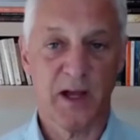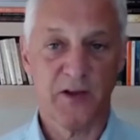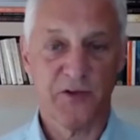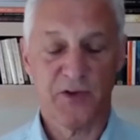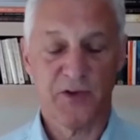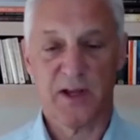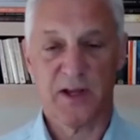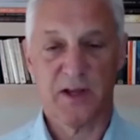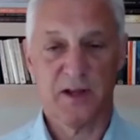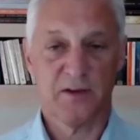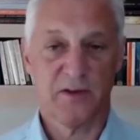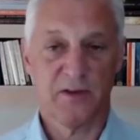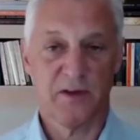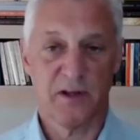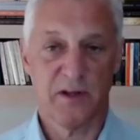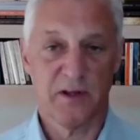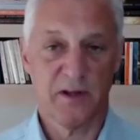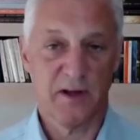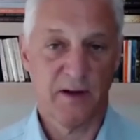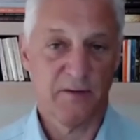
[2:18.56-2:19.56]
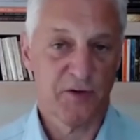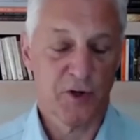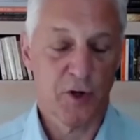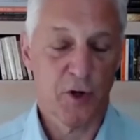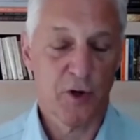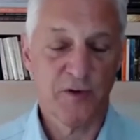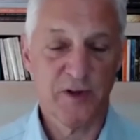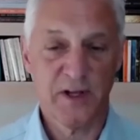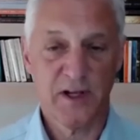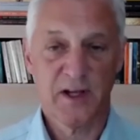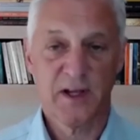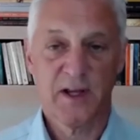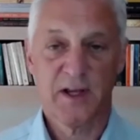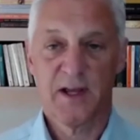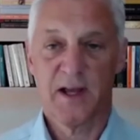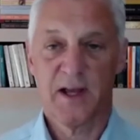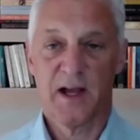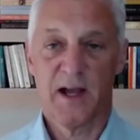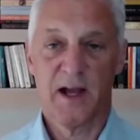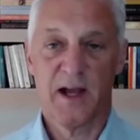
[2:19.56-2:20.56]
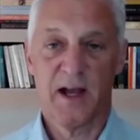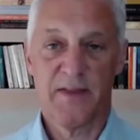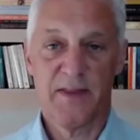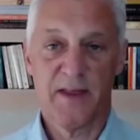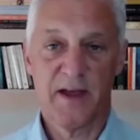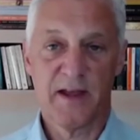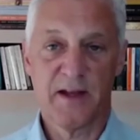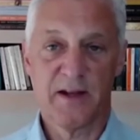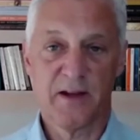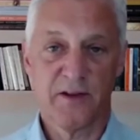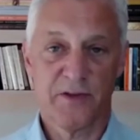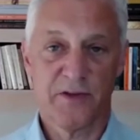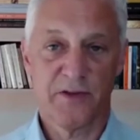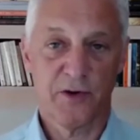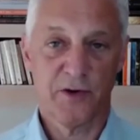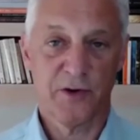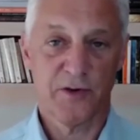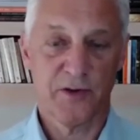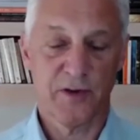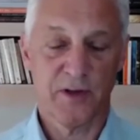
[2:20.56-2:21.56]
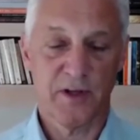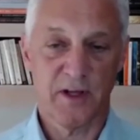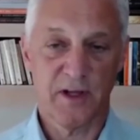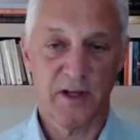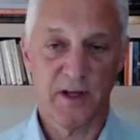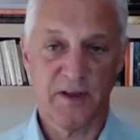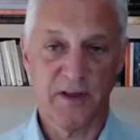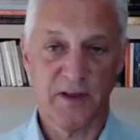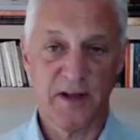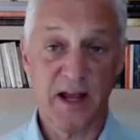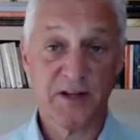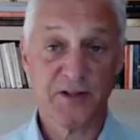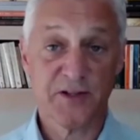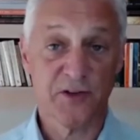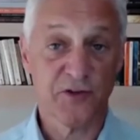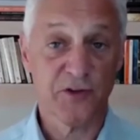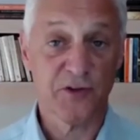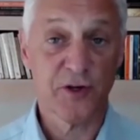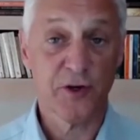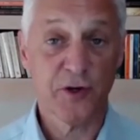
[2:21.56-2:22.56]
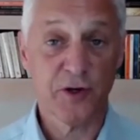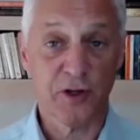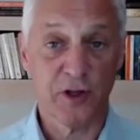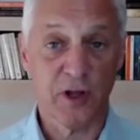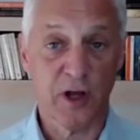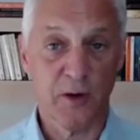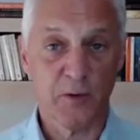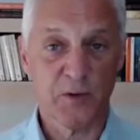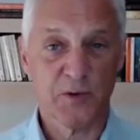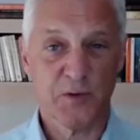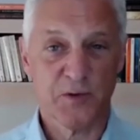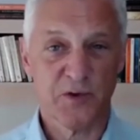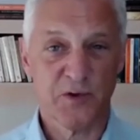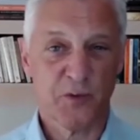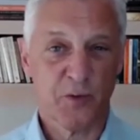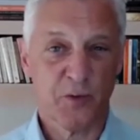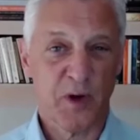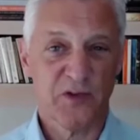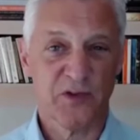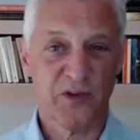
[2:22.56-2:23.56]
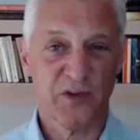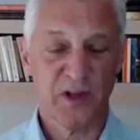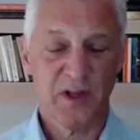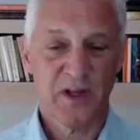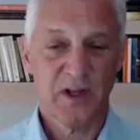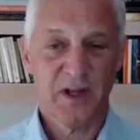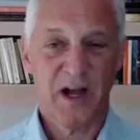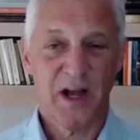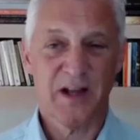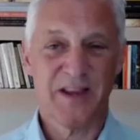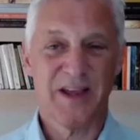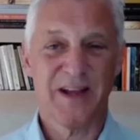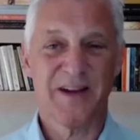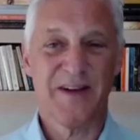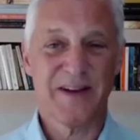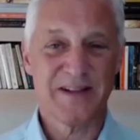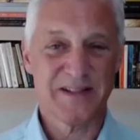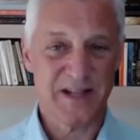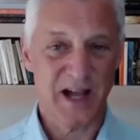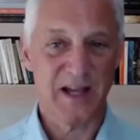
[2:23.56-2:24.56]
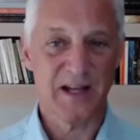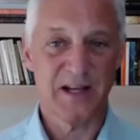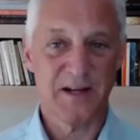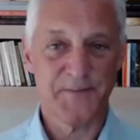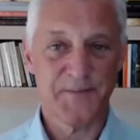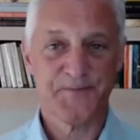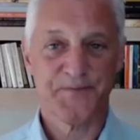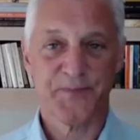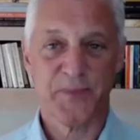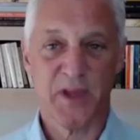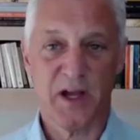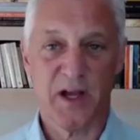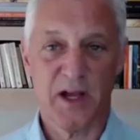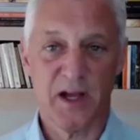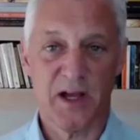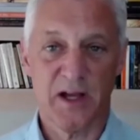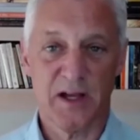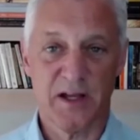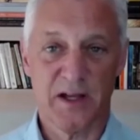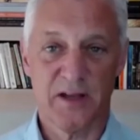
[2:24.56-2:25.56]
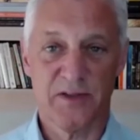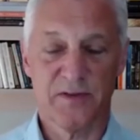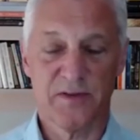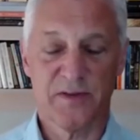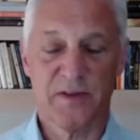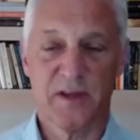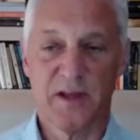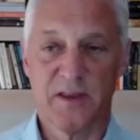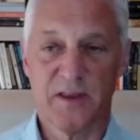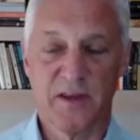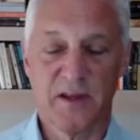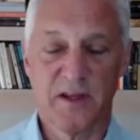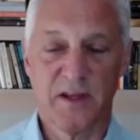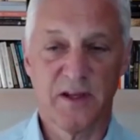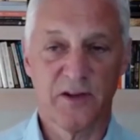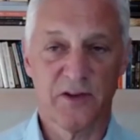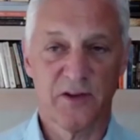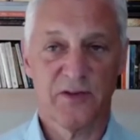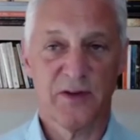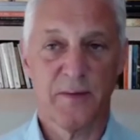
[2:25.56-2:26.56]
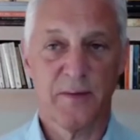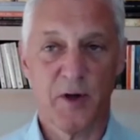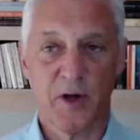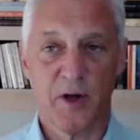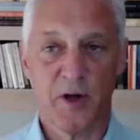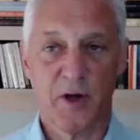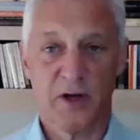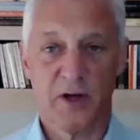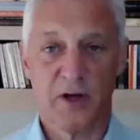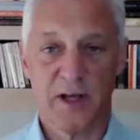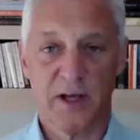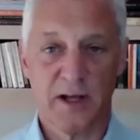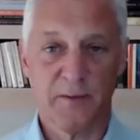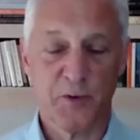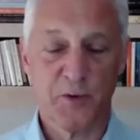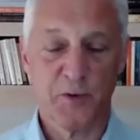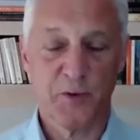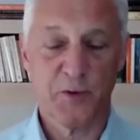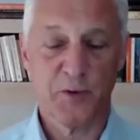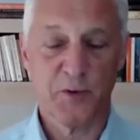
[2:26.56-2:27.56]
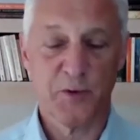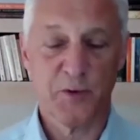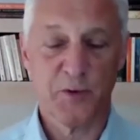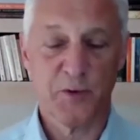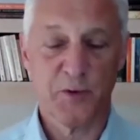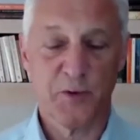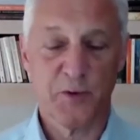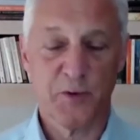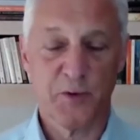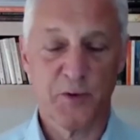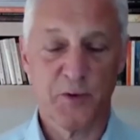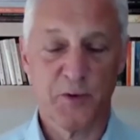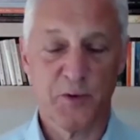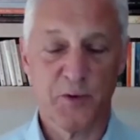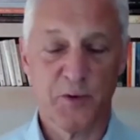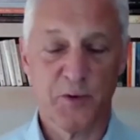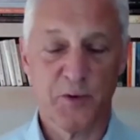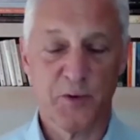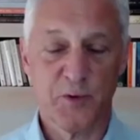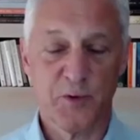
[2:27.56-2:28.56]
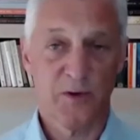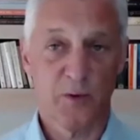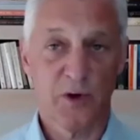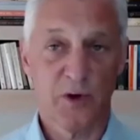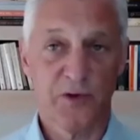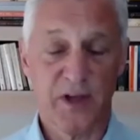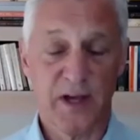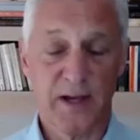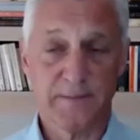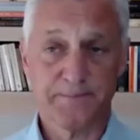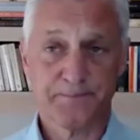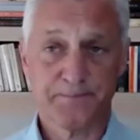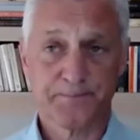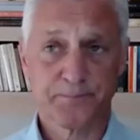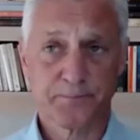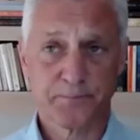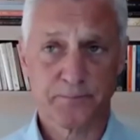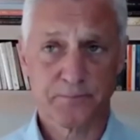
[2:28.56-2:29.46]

second the obviously COVID, and then third the the national security law, which was just raised a lot of anxiety in in the semi-autonomous region, was um,